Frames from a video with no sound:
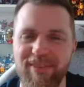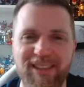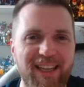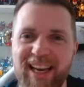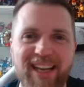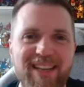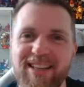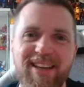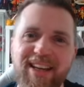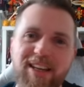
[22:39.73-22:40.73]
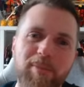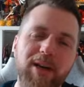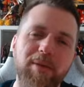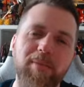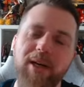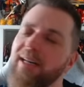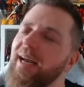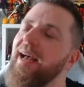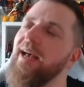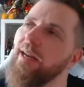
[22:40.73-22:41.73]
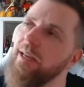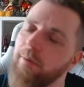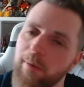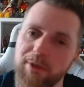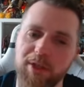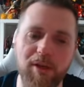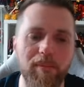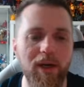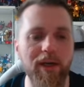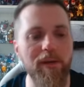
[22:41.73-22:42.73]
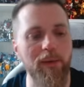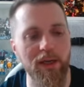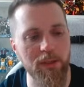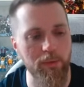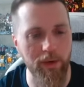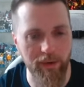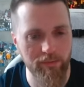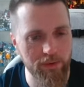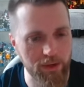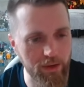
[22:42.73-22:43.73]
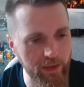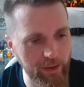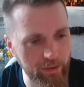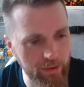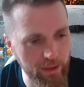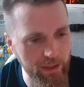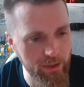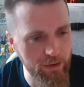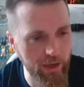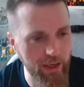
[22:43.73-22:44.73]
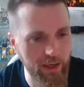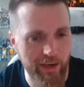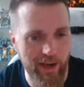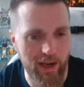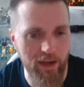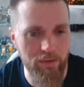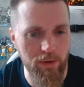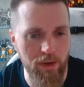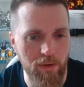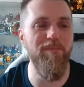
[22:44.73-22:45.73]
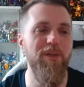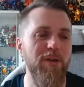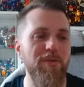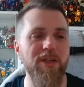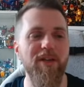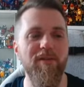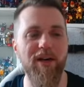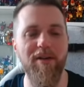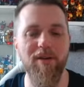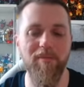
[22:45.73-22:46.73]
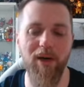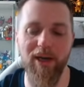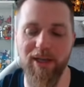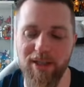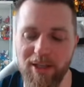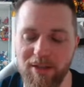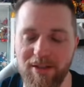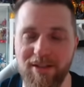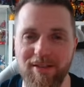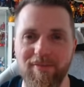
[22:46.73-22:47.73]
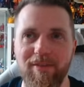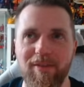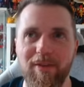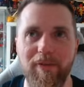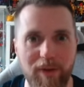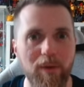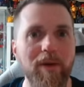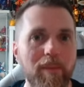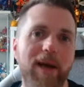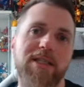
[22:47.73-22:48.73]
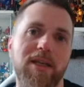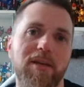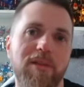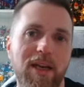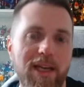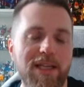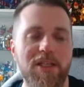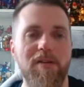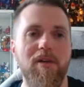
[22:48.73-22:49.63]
Again, didn't need to be a combiner. Anyone was a combiner by this point. Sorry, you're going straight under E as well. Beauty around combiners is the fewer the better. The less there